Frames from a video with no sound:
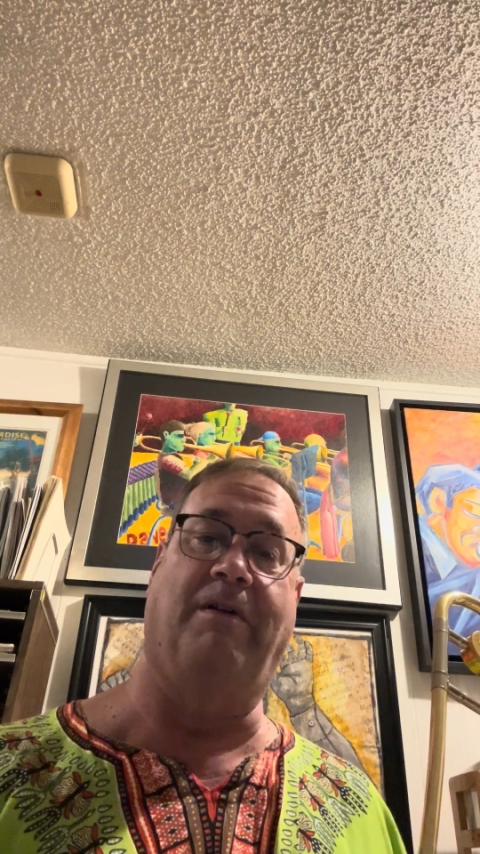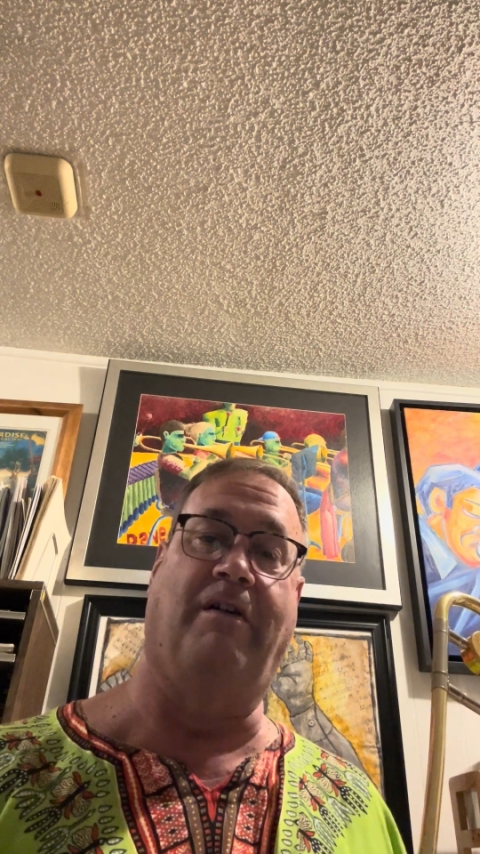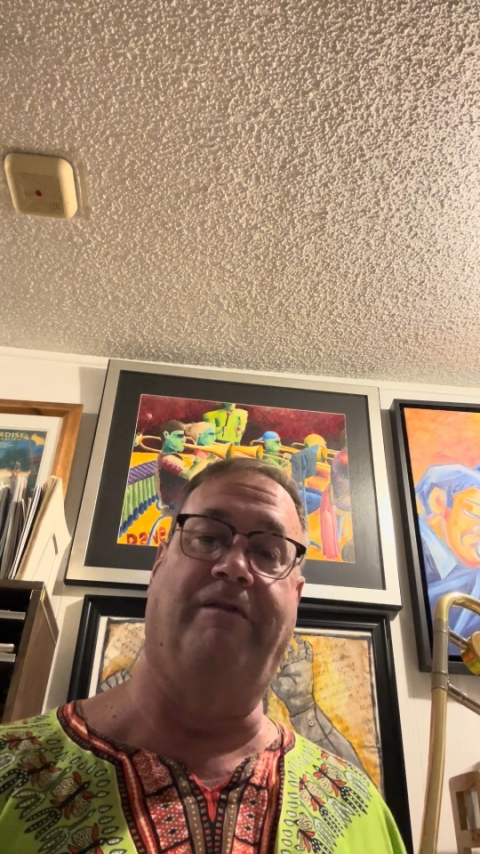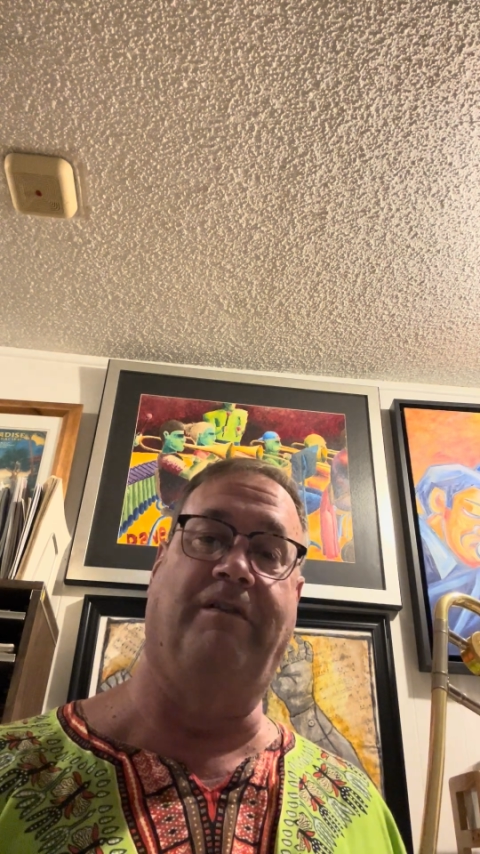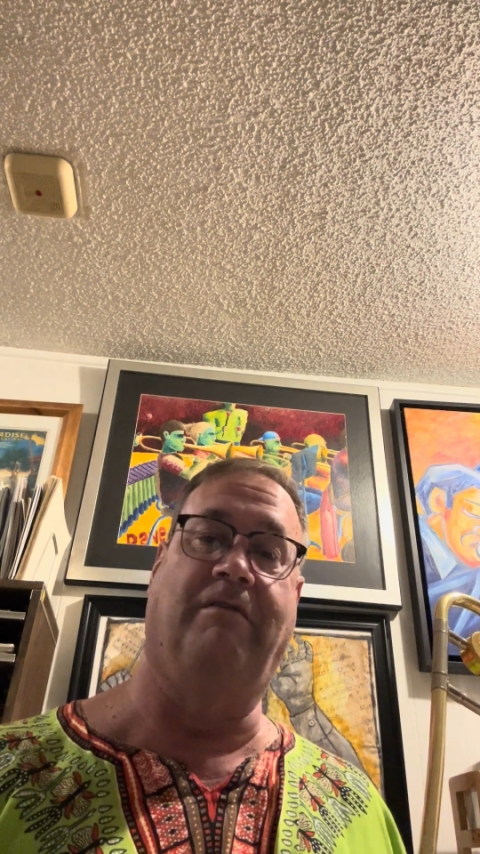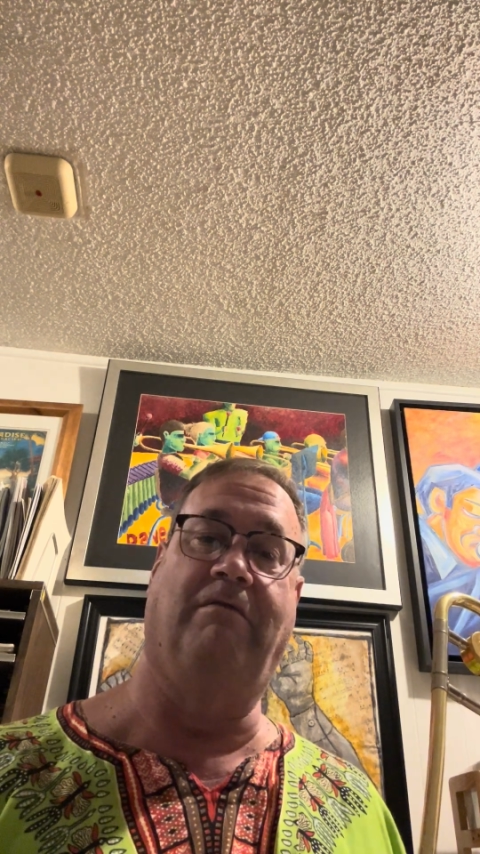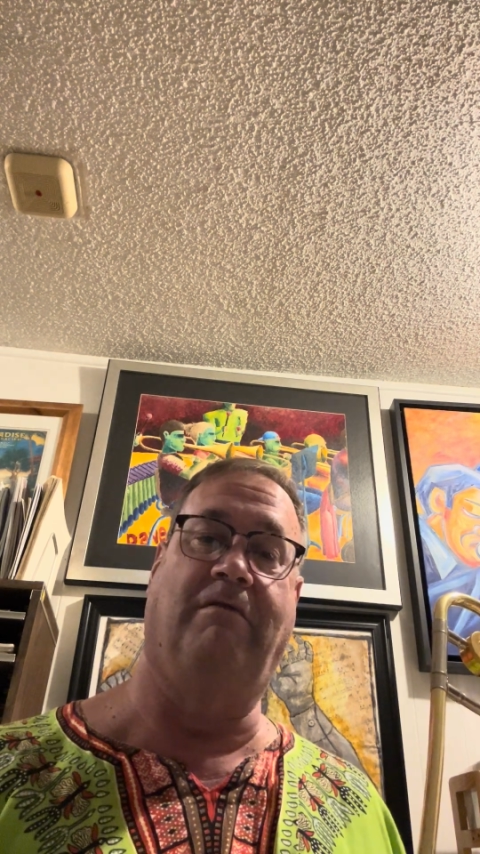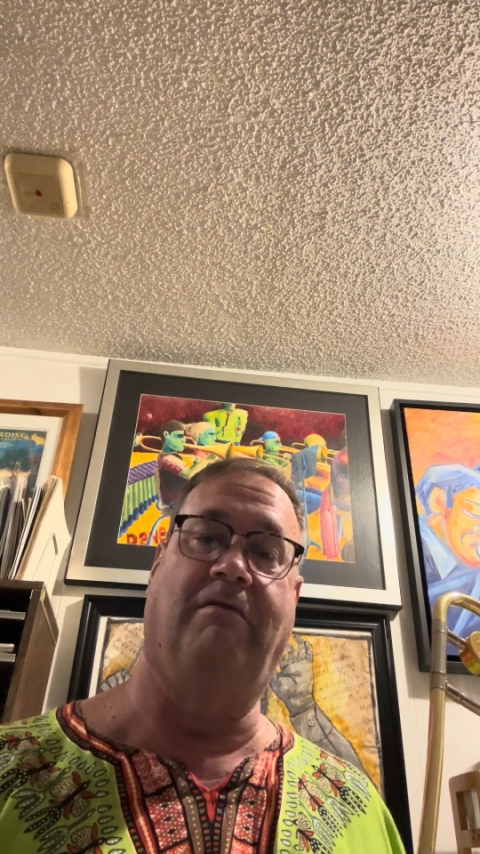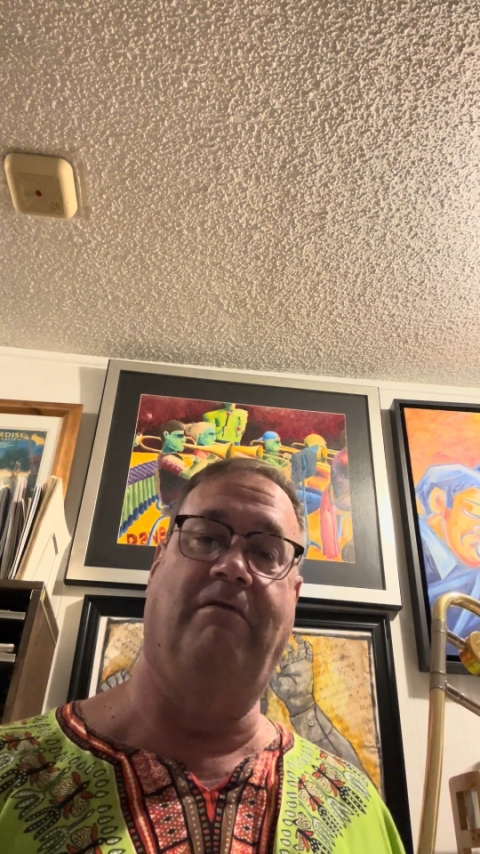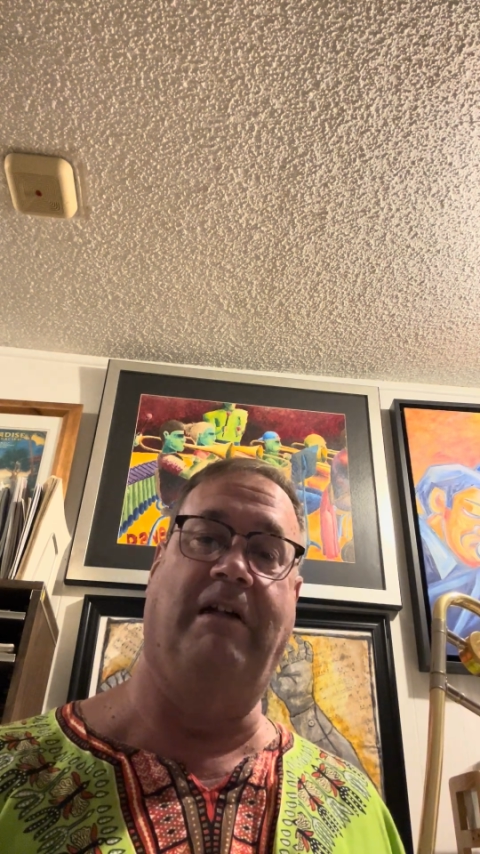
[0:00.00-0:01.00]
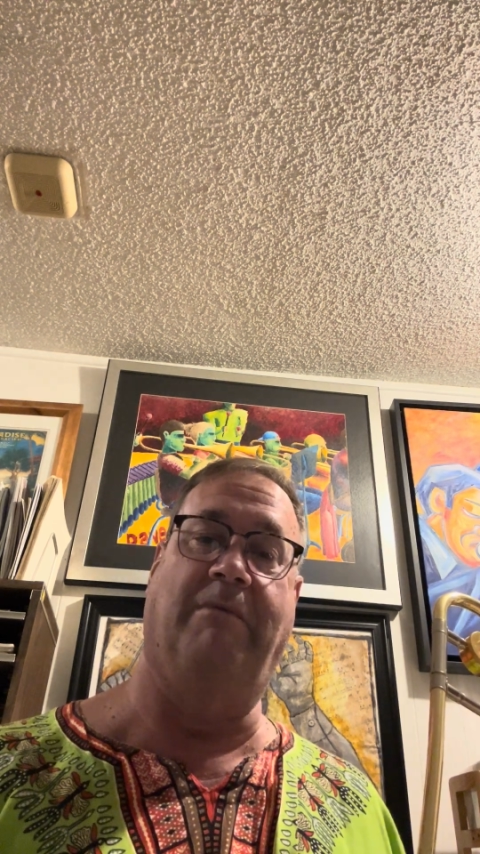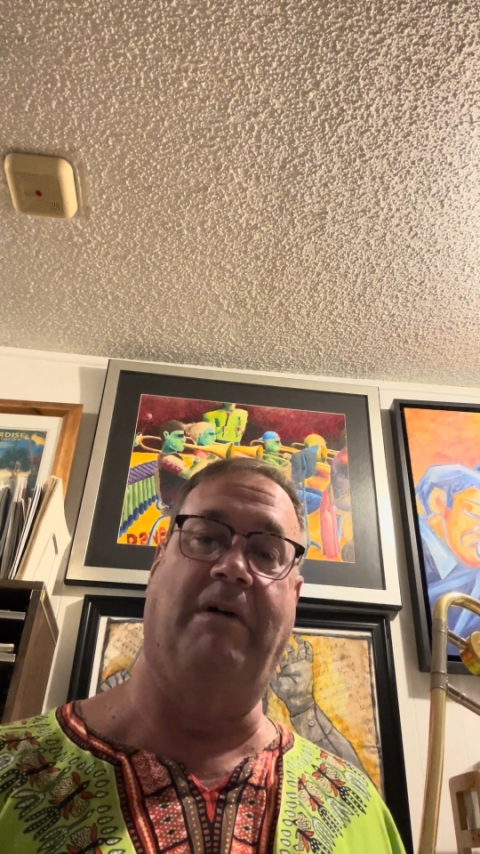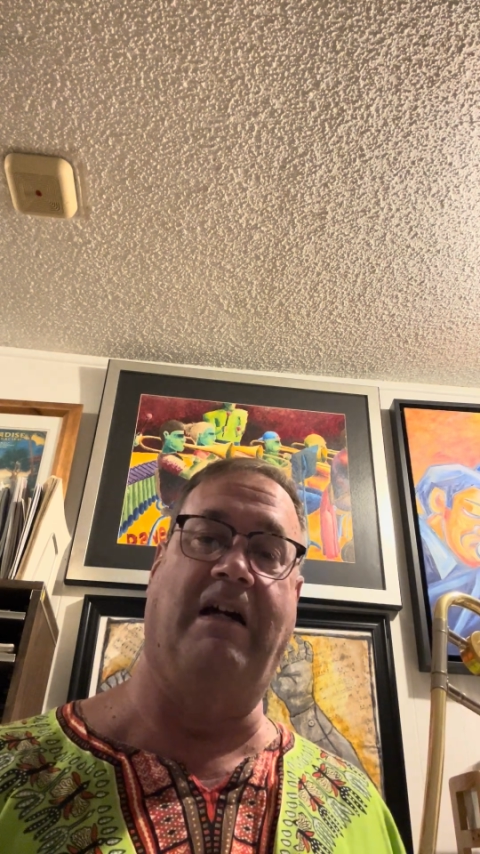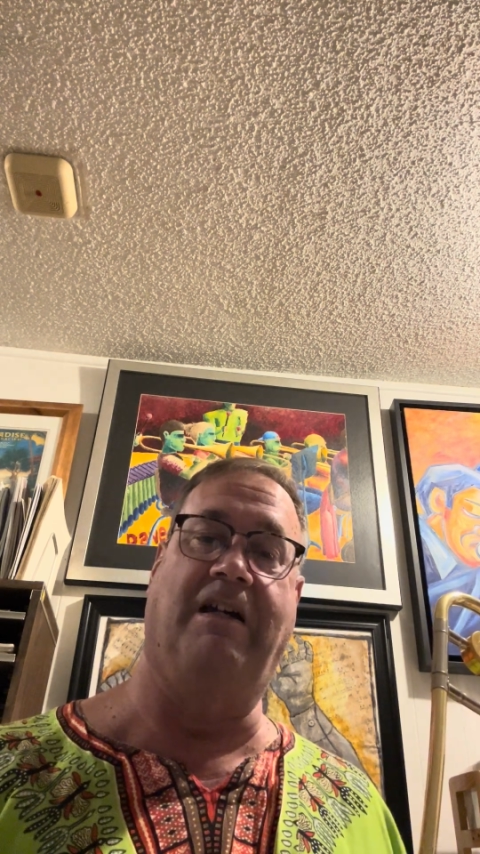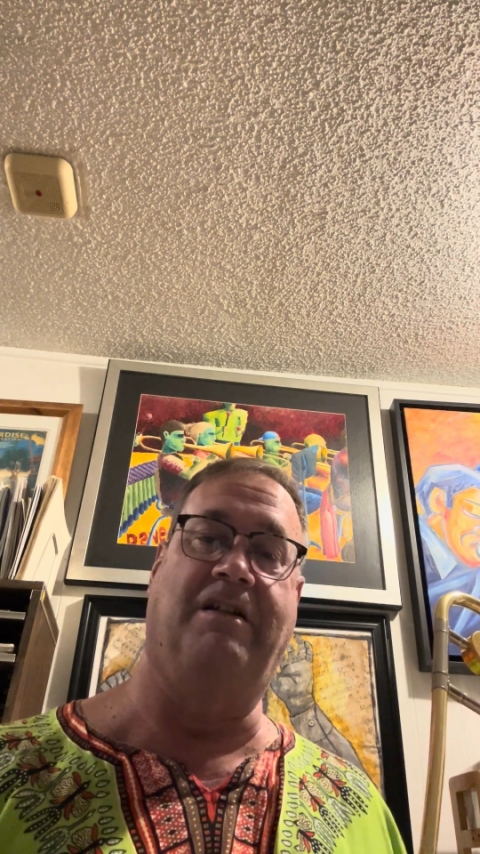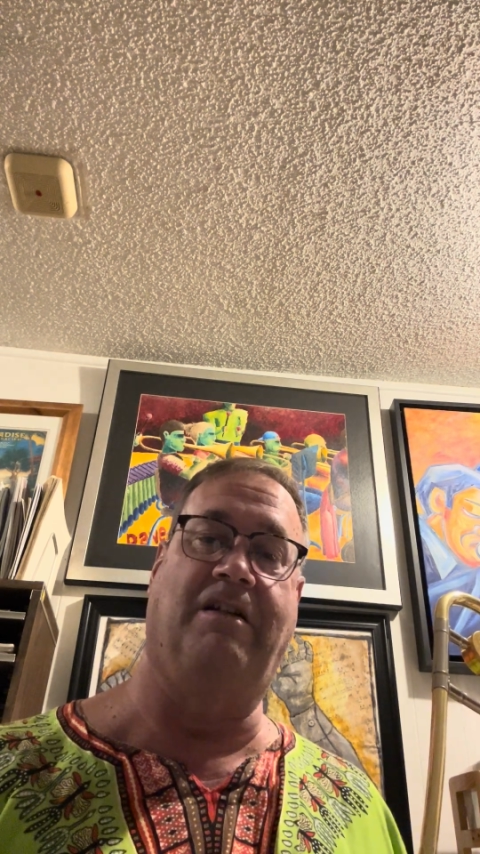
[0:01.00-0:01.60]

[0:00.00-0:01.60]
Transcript: often at my age.